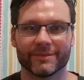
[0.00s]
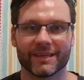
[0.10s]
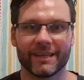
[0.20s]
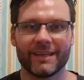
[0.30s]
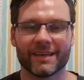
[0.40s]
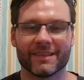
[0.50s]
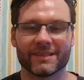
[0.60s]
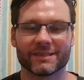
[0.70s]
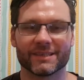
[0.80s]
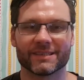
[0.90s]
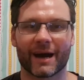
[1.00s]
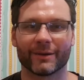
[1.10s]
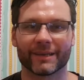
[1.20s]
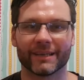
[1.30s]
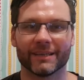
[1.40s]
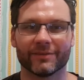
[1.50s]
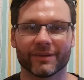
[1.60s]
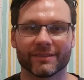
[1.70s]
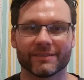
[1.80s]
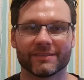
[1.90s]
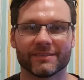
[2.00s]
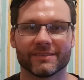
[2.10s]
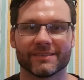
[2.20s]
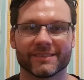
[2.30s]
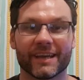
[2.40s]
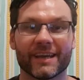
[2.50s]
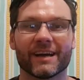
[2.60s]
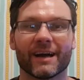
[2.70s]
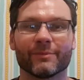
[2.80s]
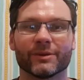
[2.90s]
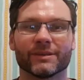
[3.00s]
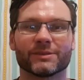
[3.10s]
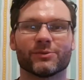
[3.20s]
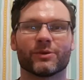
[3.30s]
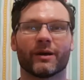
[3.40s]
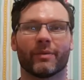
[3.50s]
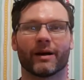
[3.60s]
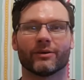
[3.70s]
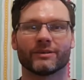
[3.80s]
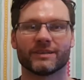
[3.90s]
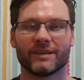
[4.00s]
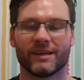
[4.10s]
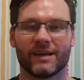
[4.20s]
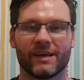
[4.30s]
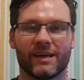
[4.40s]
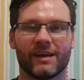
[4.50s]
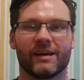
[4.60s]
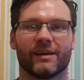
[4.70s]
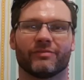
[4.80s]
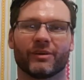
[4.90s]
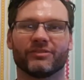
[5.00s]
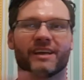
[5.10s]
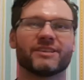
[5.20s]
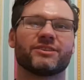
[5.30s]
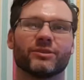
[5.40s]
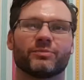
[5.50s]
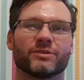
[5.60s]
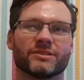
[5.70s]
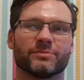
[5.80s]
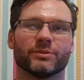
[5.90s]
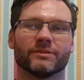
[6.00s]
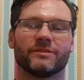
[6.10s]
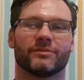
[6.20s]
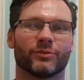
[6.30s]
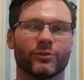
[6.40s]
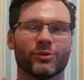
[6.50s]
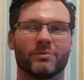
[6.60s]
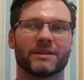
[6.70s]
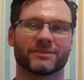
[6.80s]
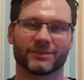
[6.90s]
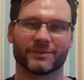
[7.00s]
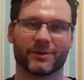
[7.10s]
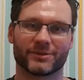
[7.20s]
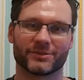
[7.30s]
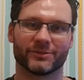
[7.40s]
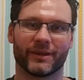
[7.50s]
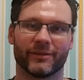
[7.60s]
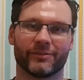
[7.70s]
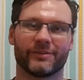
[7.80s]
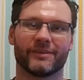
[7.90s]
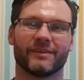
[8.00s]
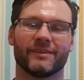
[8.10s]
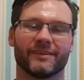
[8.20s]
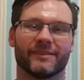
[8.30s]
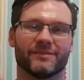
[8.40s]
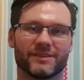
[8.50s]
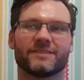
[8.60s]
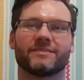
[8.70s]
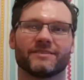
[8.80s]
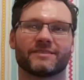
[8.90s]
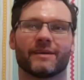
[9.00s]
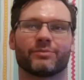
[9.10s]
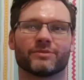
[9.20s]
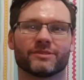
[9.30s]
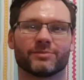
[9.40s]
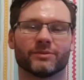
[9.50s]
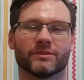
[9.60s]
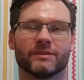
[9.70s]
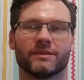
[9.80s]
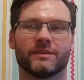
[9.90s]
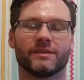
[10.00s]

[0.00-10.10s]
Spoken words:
My name is Eddie and this is How to Get Living. Today I'm going to talk about a foundational principle for all mental and emotional health. And this is that principle.